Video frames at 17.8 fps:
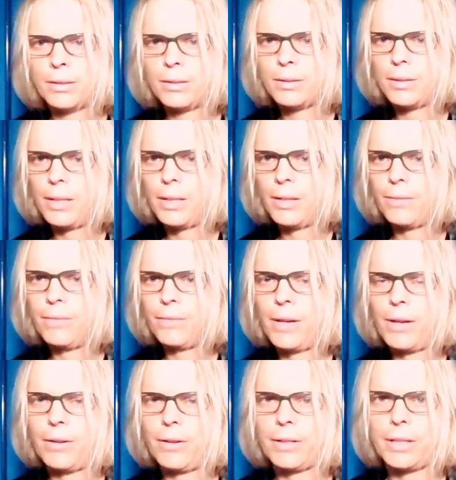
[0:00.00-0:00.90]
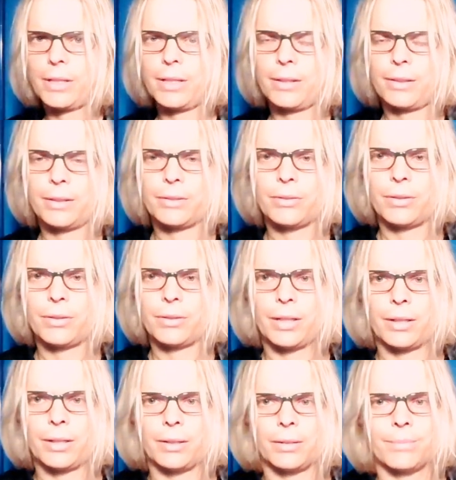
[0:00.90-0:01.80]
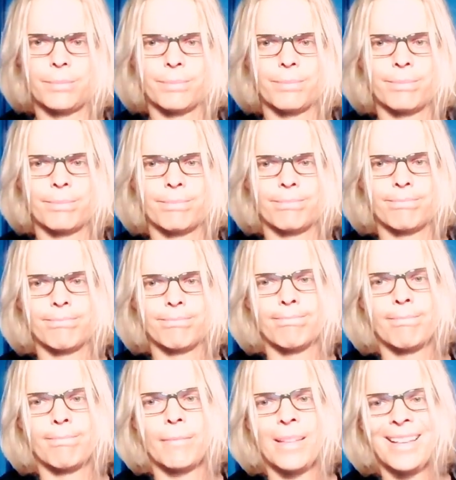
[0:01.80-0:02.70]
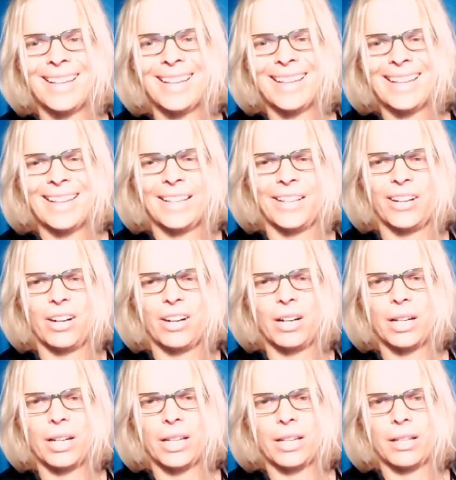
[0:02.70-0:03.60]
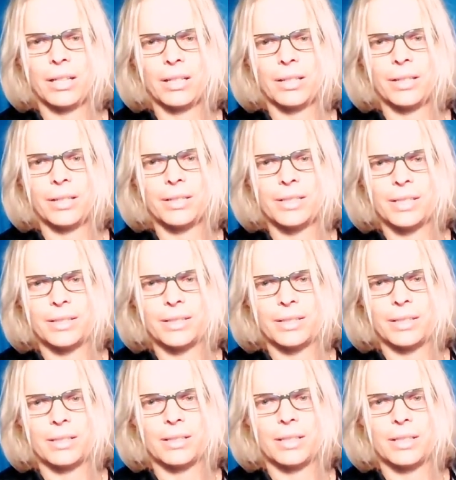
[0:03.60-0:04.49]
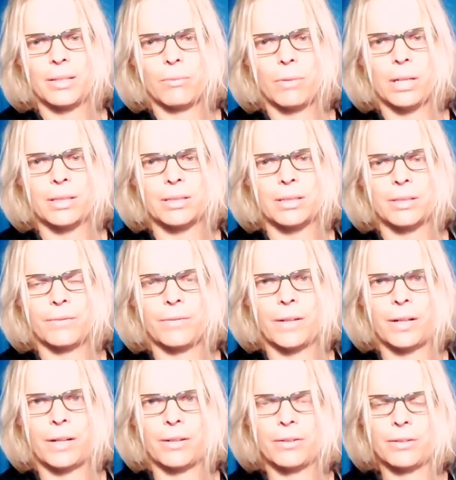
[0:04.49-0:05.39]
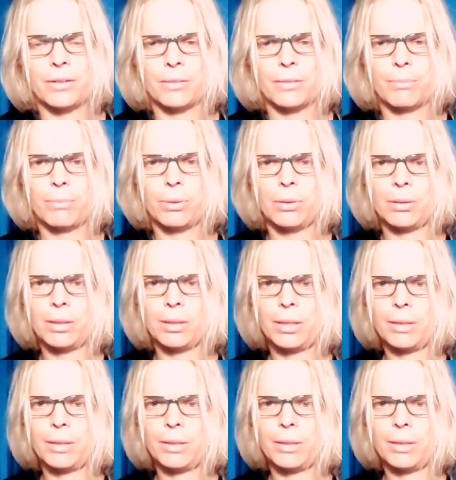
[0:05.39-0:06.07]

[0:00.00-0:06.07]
set afire to kill a trail. He heard it in the distance and watched the fire truck pull